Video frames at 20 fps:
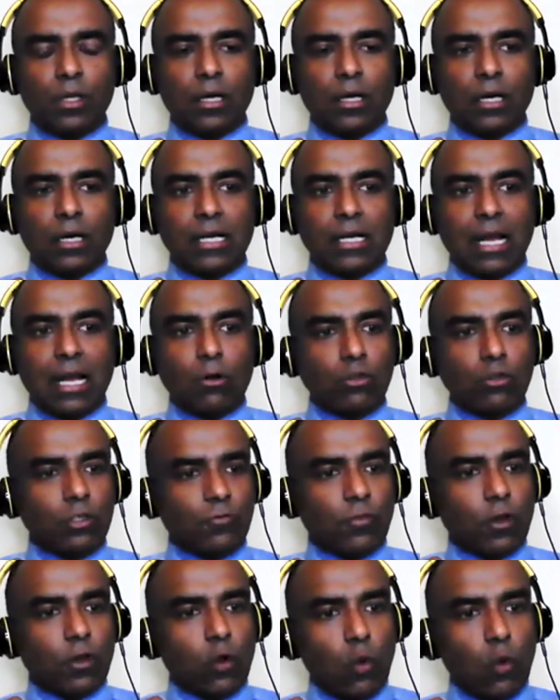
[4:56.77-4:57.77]

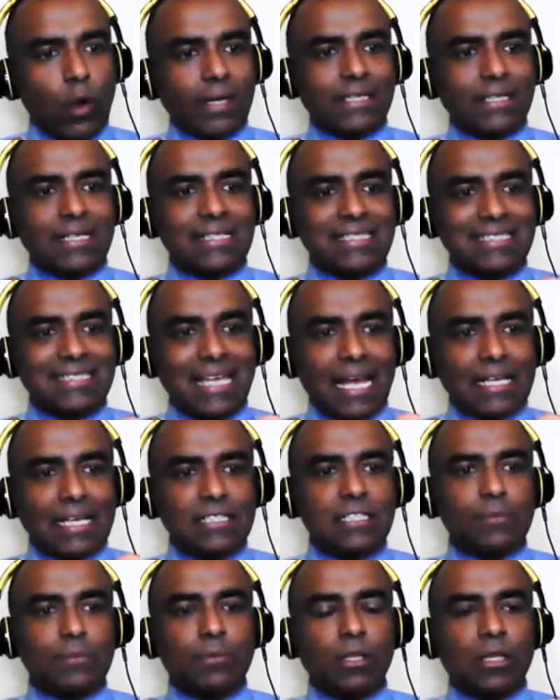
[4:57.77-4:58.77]
accounted for quite a
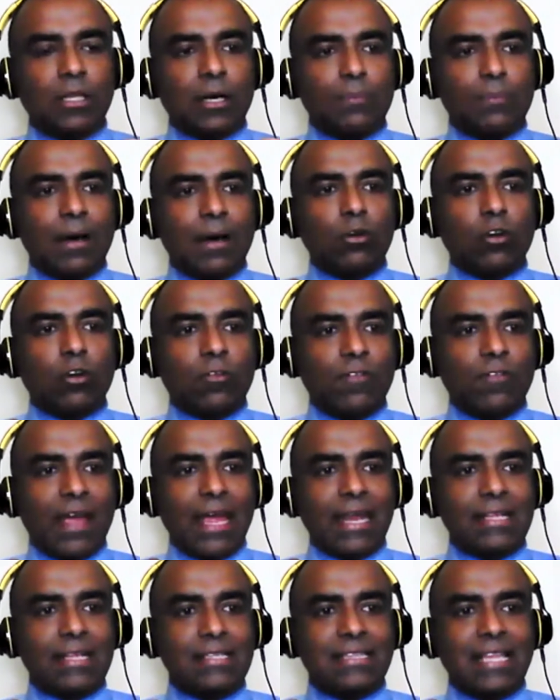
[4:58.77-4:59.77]
sizable amount of
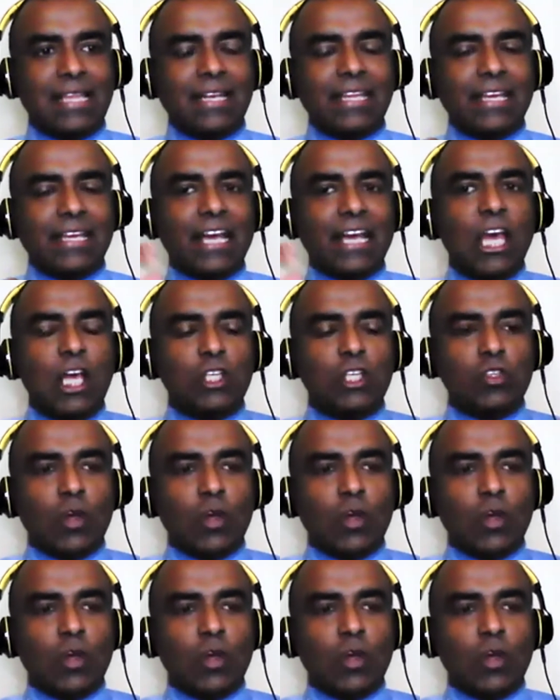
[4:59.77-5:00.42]
Ant's lending.